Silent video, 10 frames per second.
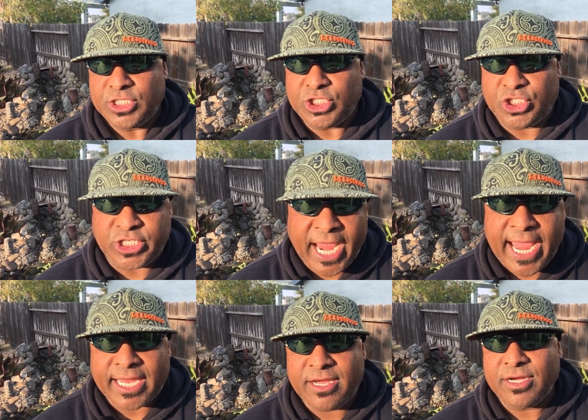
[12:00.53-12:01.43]

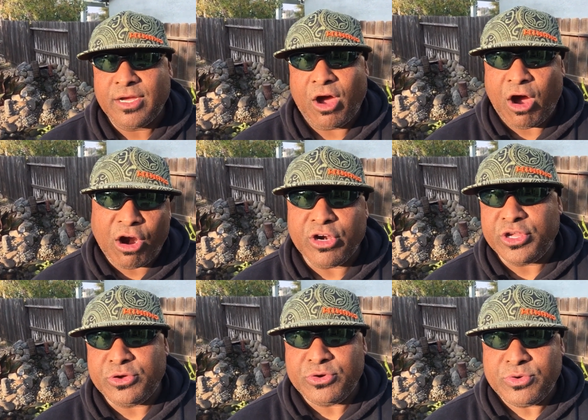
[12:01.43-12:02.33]
Jaak
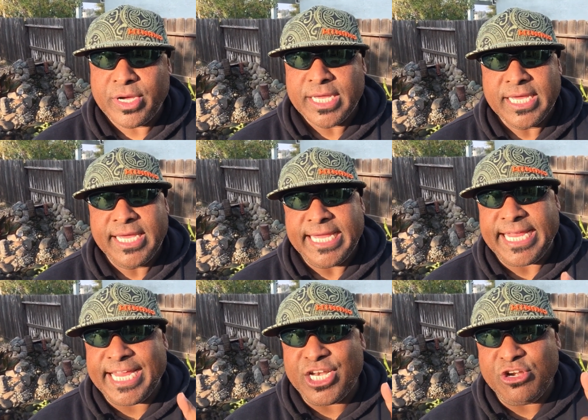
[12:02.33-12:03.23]
Harju
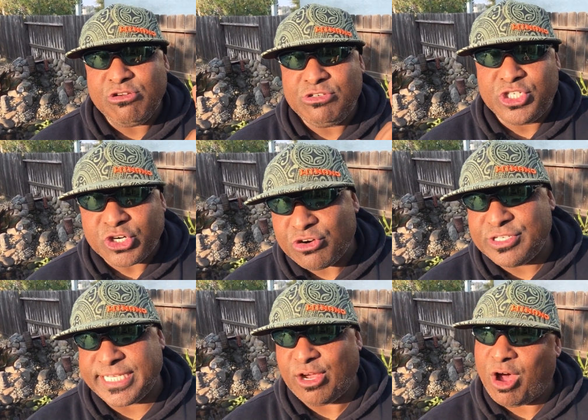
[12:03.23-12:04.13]
in New
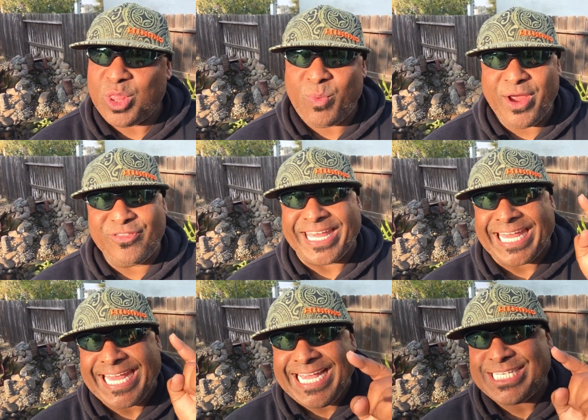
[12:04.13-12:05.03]
Jersey, all the way on the
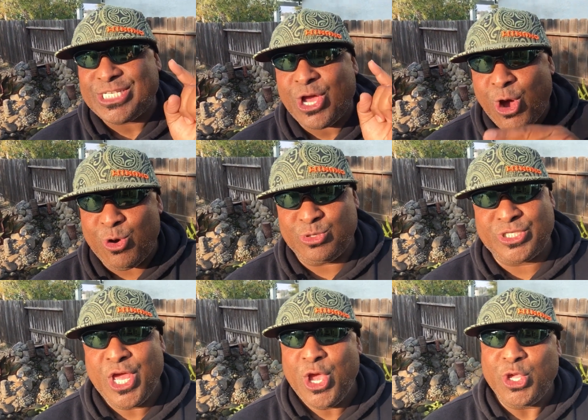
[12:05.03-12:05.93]
East
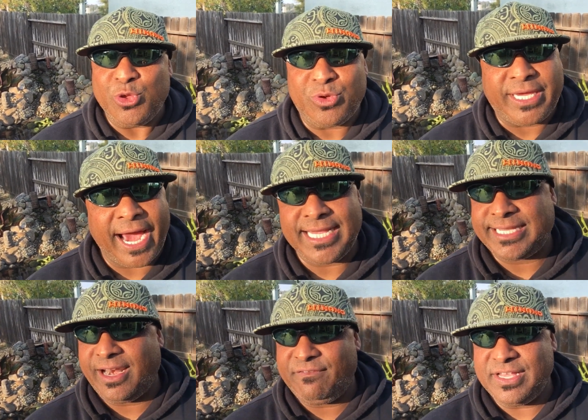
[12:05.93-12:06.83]
Coast. You guys
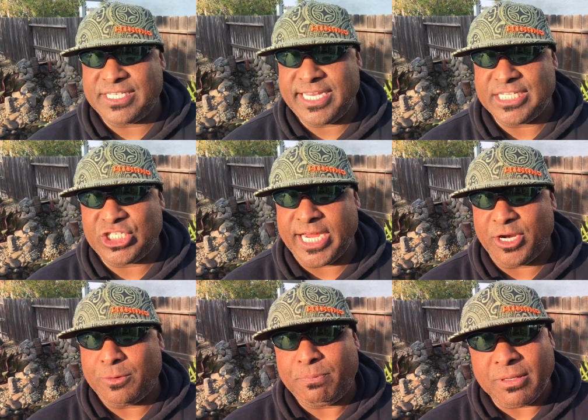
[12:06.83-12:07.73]
got to visit his
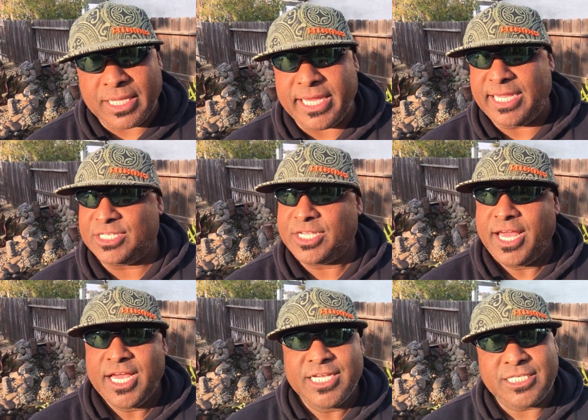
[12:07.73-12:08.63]
channel. Please
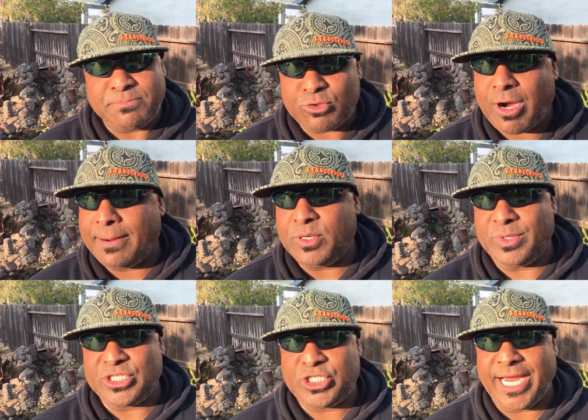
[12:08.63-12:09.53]
subscribe
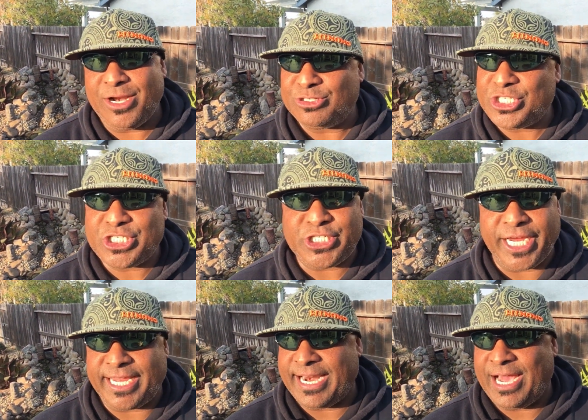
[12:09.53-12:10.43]
to his channel. Just
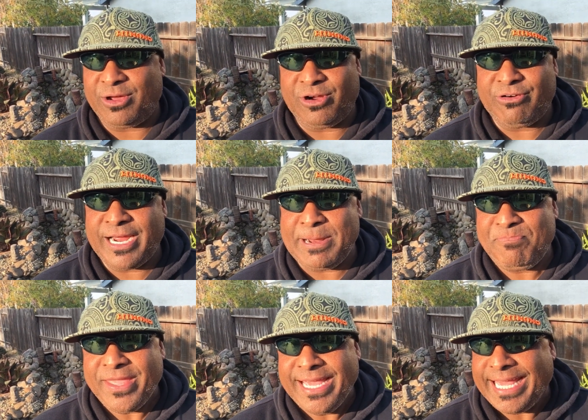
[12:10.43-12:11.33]
check it out, all right?
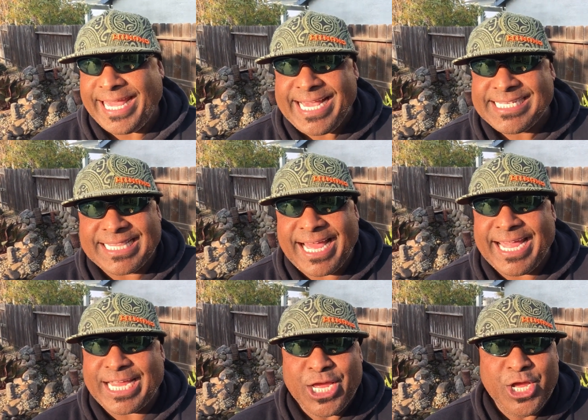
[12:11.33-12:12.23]
He is
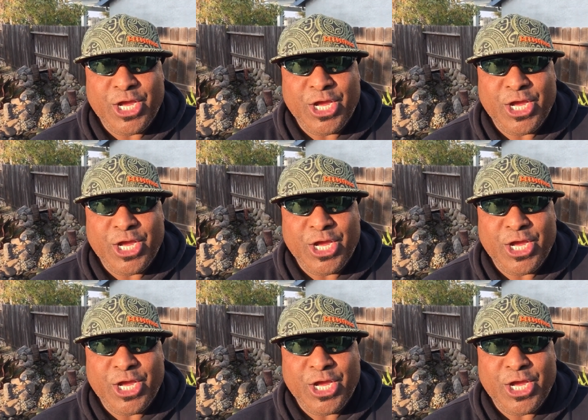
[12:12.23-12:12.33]
like